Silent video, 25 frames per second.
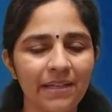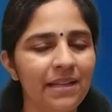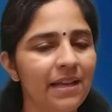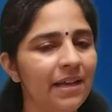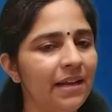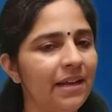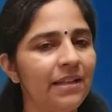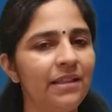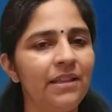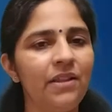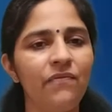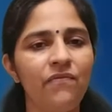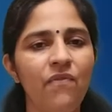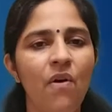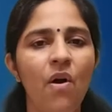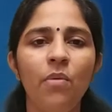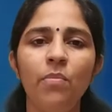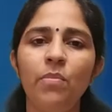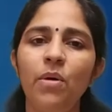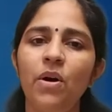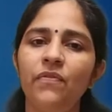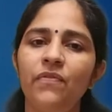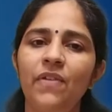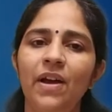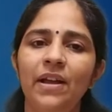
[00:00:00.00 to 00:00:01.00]
They are in the
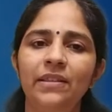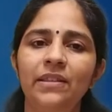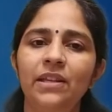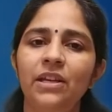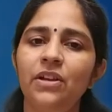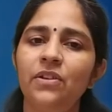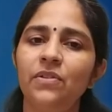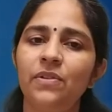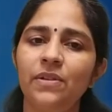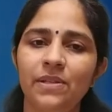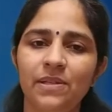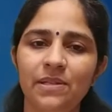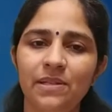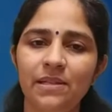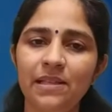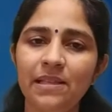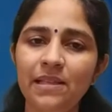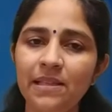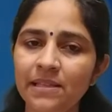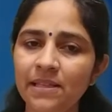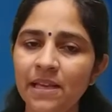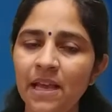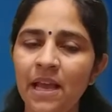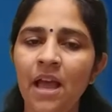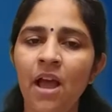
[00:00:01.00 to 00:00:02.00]
form of either
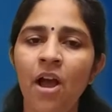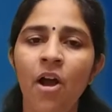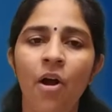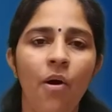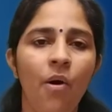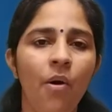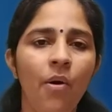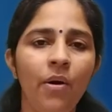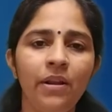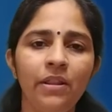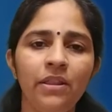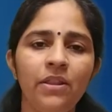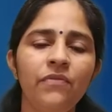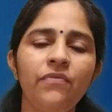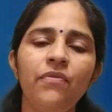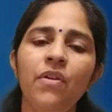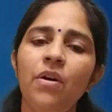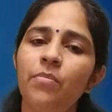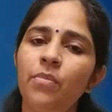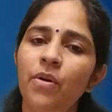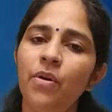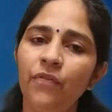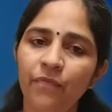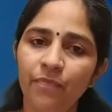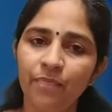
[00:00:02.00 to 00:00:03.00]
crystals or in the
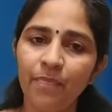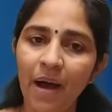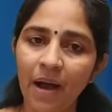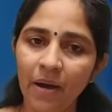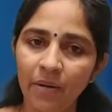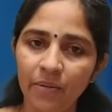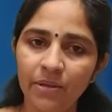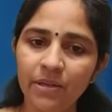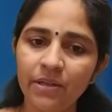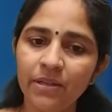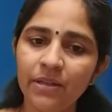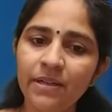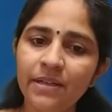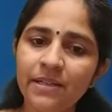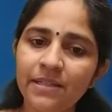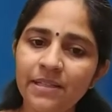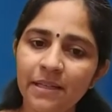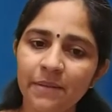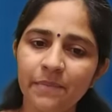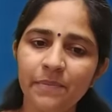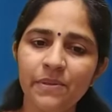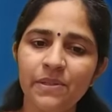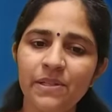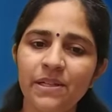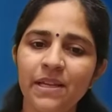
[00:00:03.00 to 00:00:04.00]
form of powdered
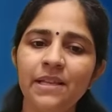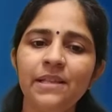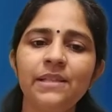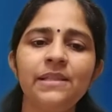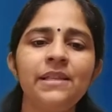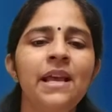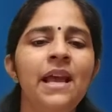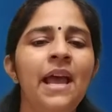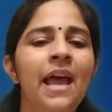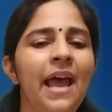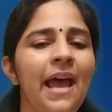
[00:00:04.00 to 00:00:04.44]
substance,